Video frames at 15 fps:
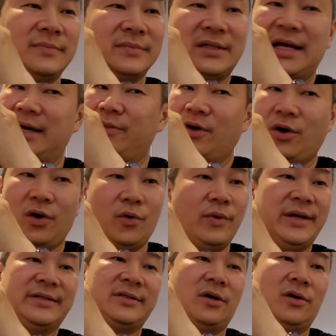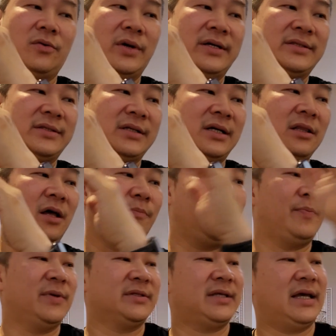And always a lot of
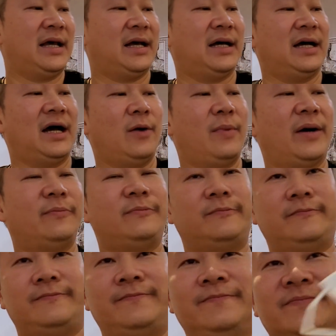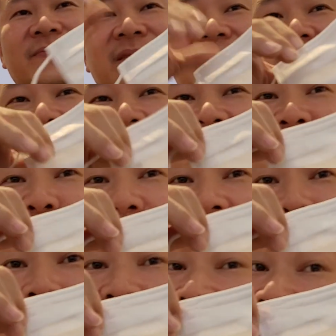people say, how about
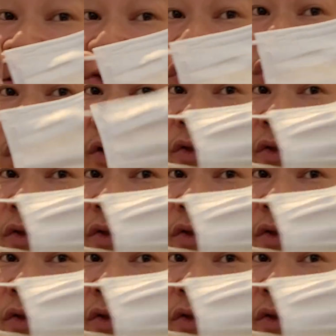using mask is good or